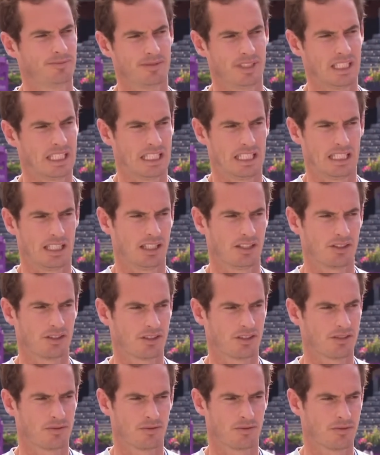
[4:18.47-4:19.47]

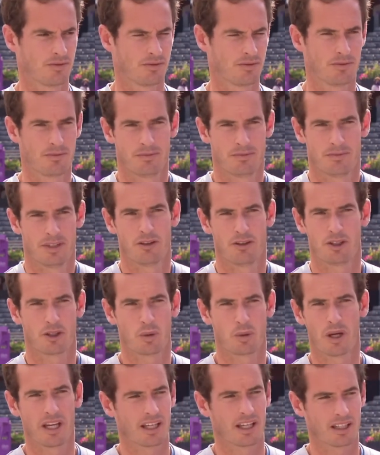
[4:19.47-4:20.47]
it's very
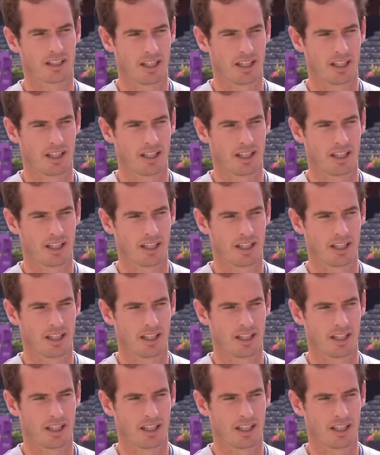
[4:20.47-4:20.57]
quick.